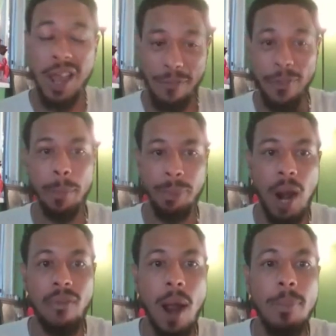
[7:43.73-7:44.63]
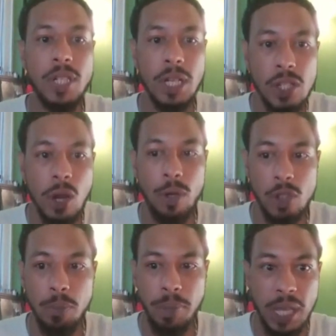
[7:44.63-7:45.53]
I feel like Brian Robinson is going
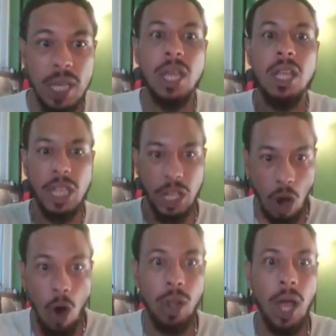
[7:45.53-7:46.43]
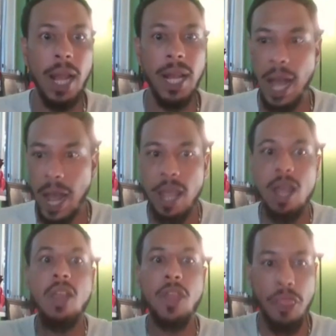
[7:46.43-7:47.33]
to be the goal line guy,
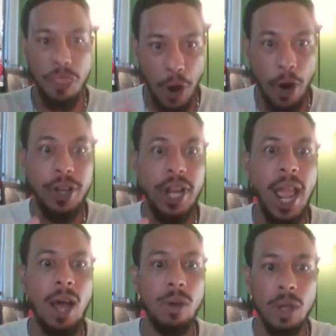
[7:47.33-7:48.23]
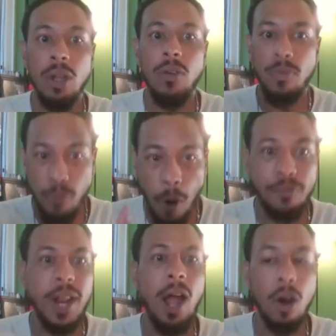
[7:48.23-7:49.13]
the third down,
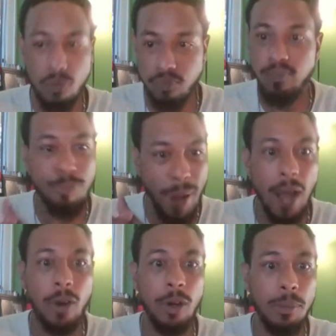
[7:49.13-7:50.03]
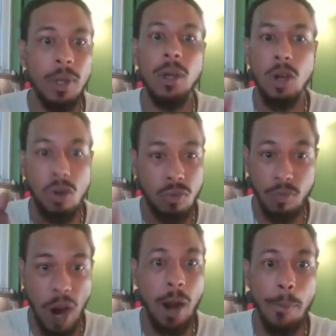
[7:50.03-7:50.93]
fourth down, pound him,
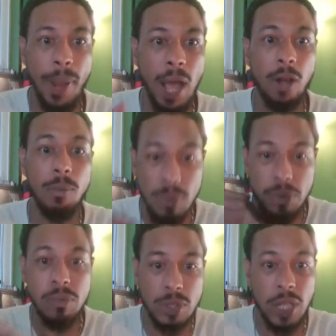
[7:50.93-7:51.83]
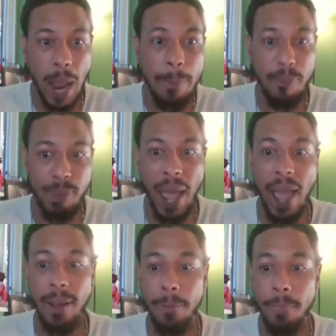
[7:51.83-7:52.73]
ground and pound him type of bat.